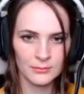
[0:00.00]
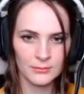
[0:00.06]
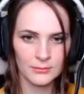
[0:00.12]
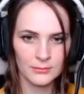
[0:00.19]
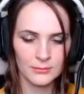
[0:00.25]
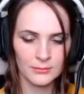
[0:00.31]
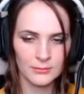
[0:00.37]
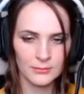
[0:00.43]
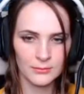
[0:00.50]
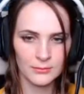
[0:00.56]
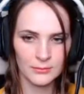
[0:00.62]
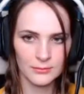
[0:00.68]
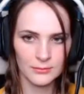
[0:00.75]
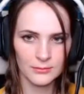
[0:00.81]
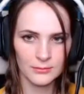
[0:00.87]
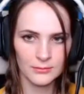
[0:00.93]

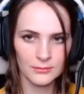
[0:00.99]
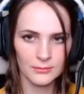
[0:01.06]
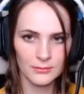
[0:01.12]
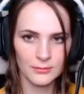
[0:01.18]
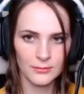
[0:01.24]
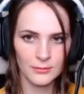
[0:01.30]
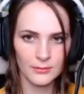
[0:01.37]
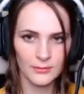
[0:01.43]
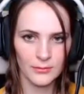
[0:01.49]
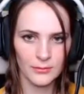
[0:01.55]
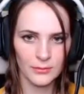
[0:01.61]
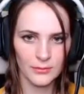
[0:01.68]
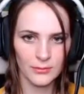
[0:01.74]
(no one is talking)